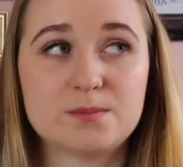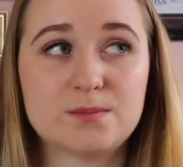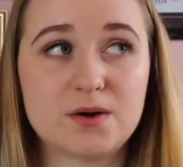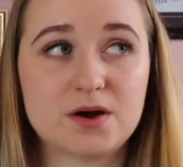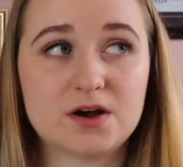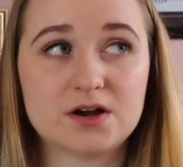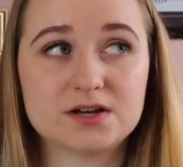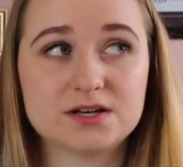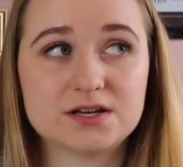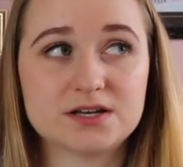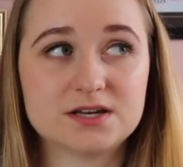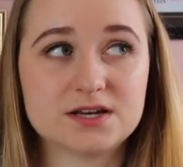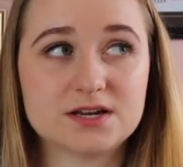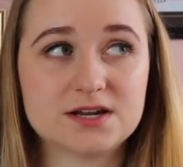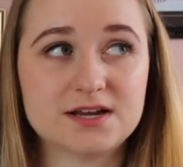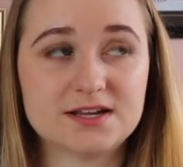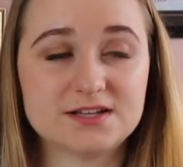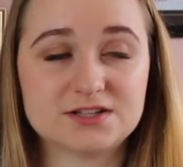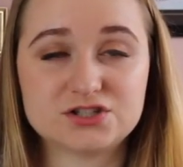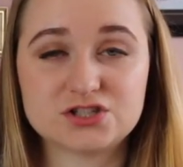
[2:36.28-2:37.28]
but
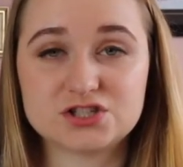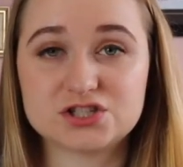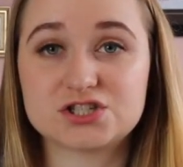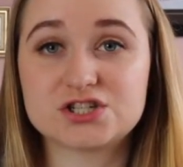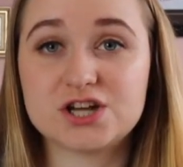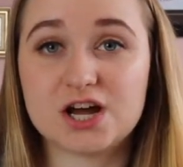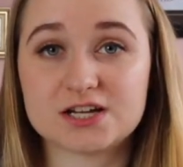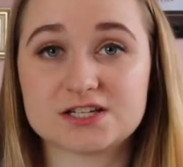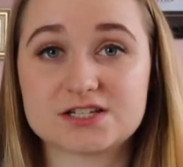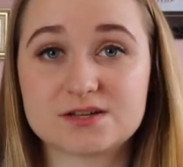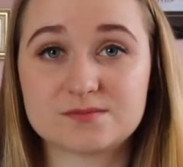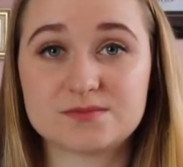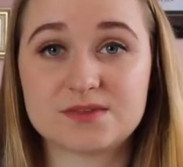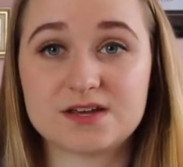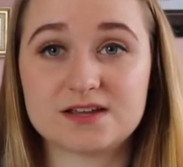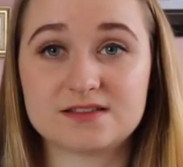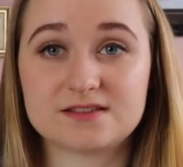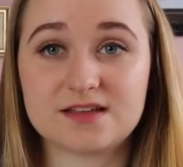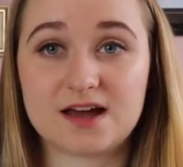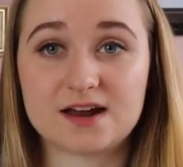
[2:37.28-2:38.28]
it's just not
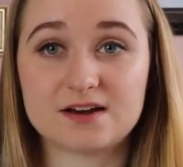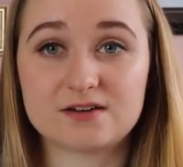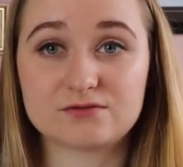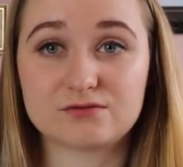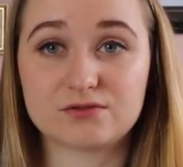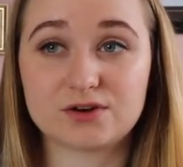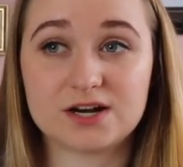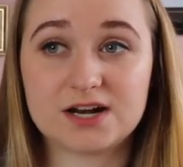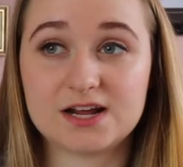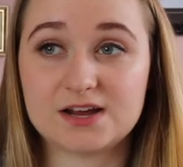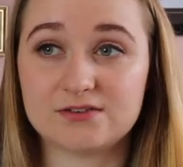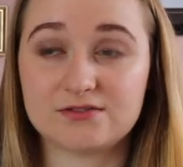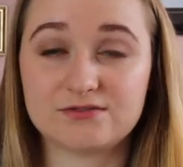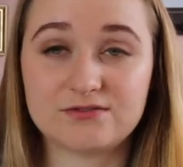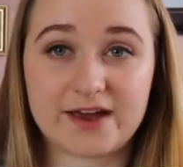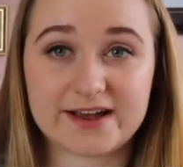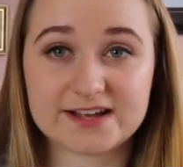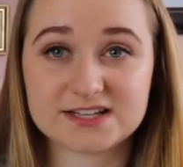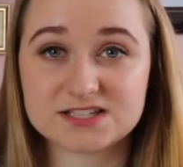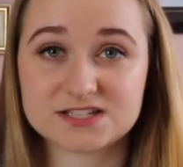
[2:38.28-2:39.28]
something that really
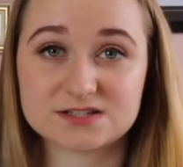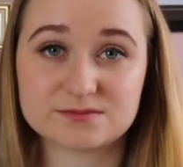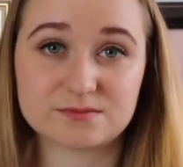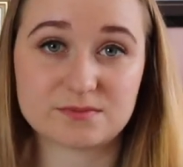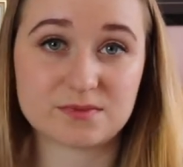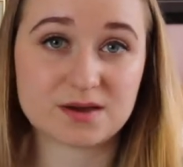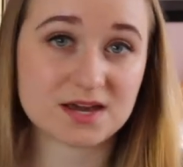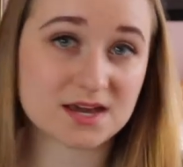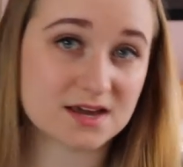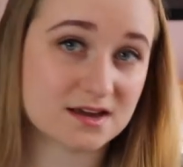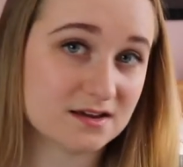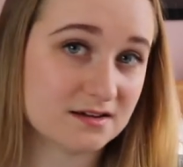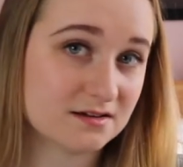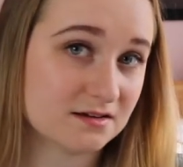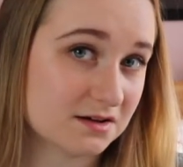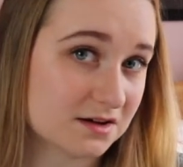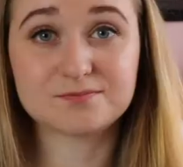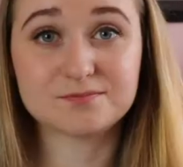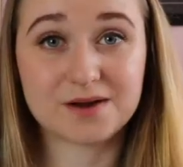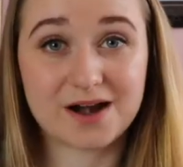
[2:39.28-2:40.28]
affects me.
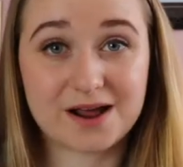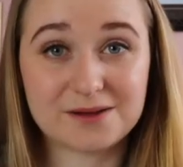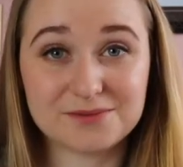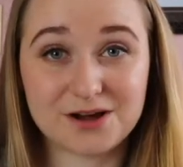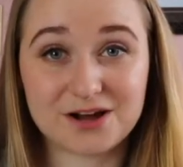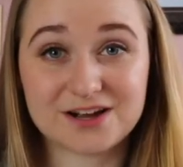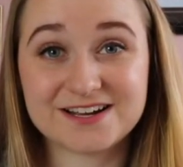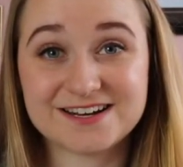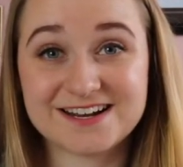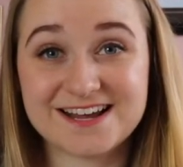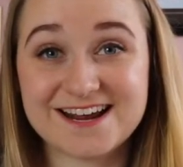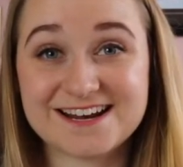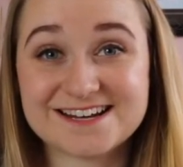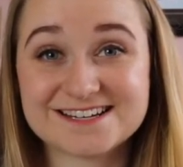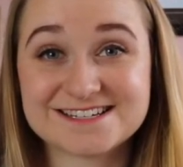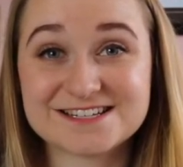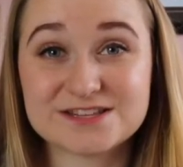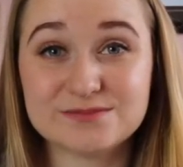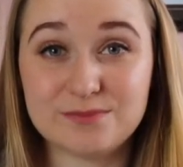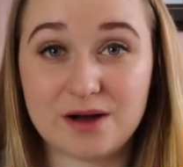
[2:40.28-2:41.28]
But I'm not going to get
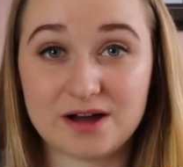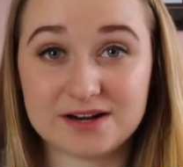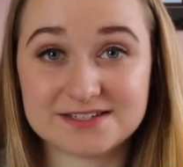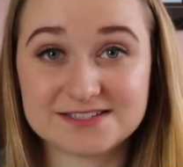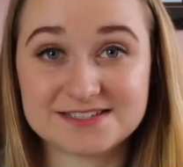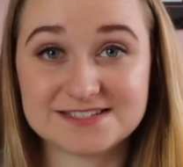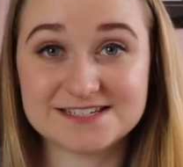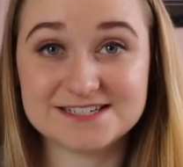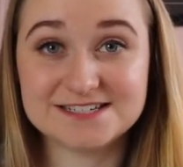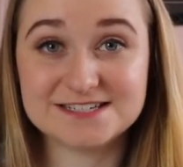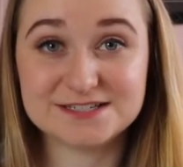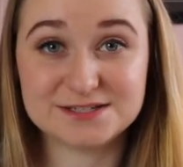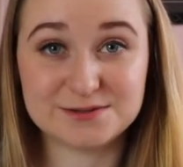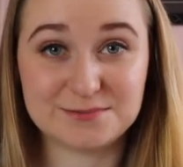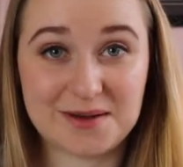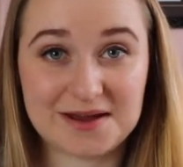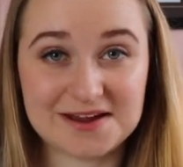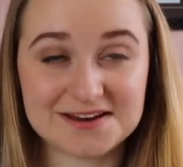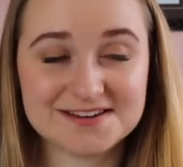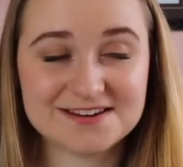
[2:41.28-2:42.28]
into the modesty
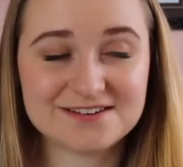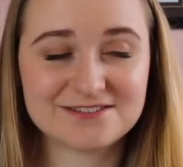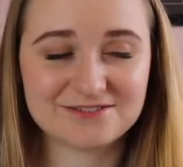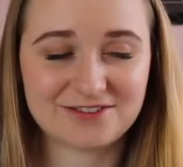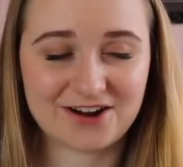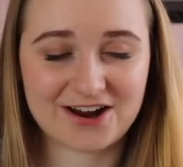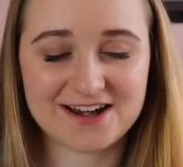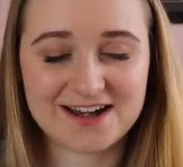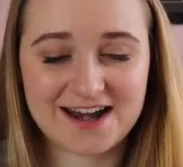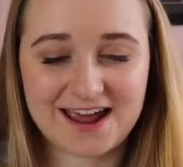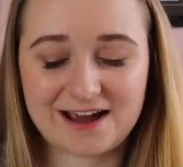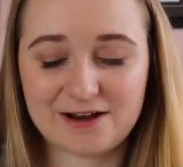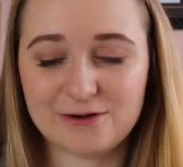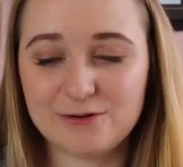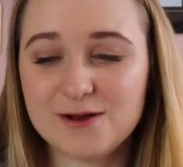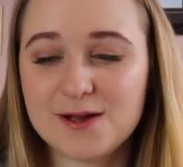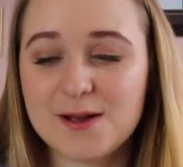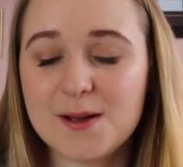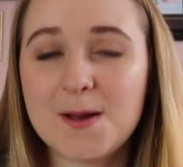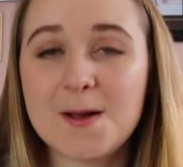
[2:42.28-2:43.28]
debate right
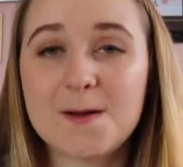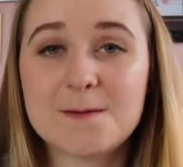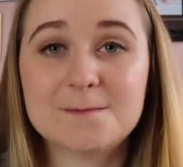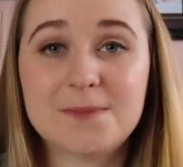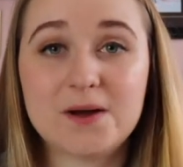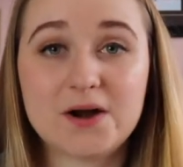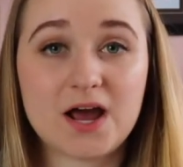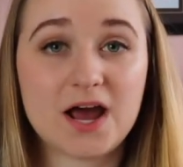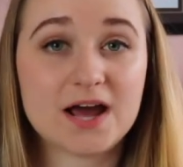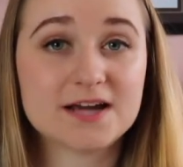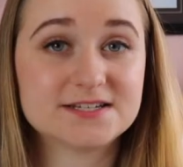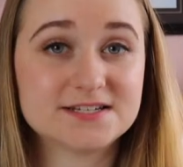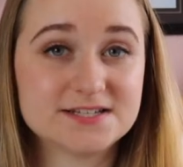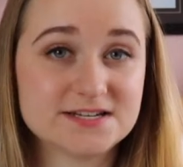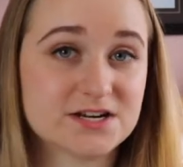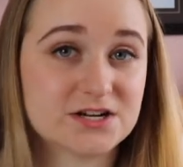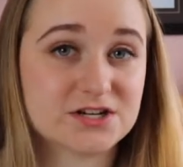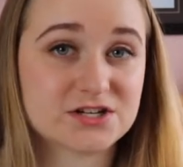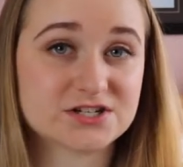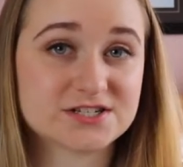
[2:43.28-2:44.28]
now. But I
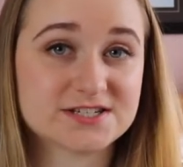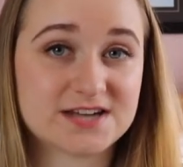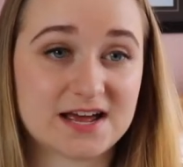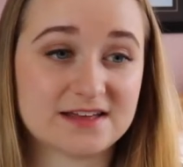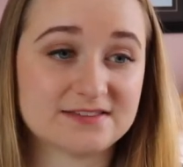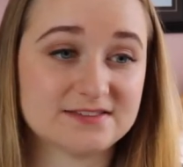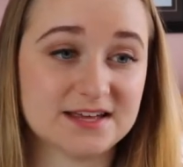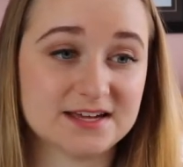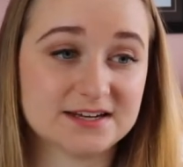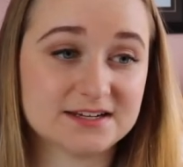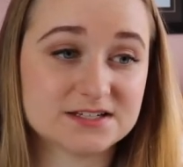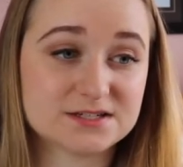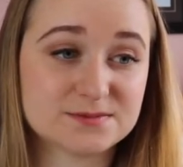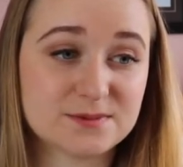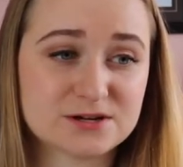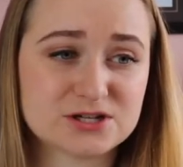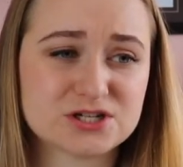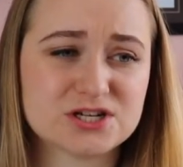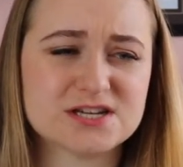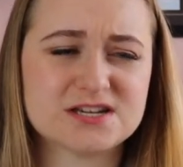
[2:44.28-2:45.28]
did understand that,
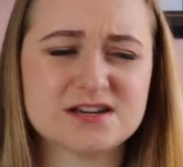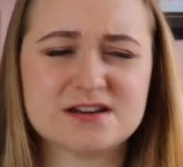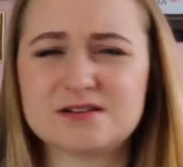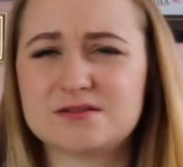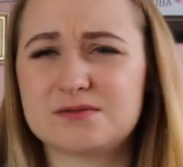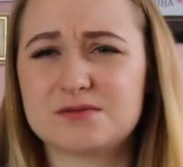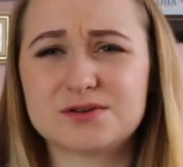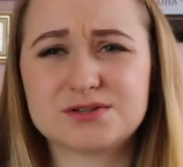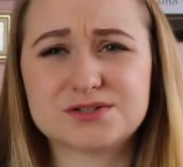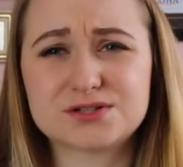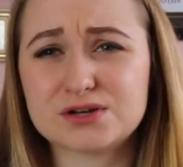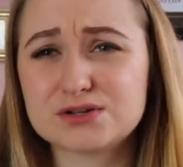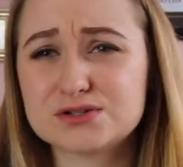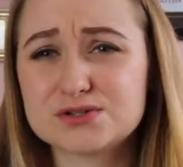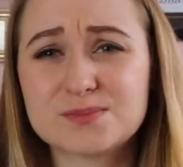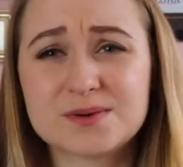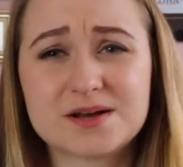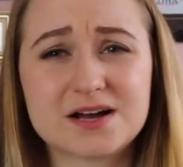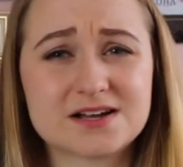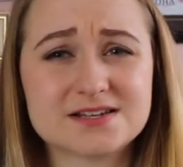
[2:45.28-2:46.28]
especially, it's
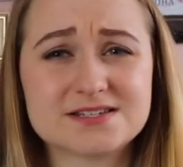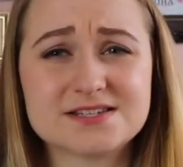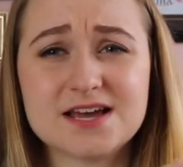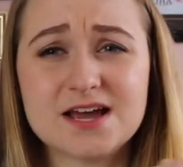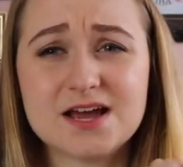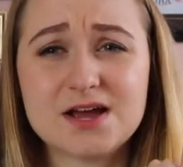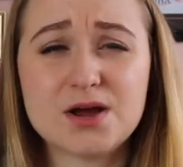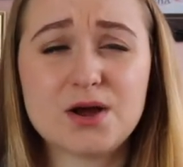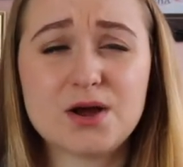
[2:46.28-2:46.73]
also because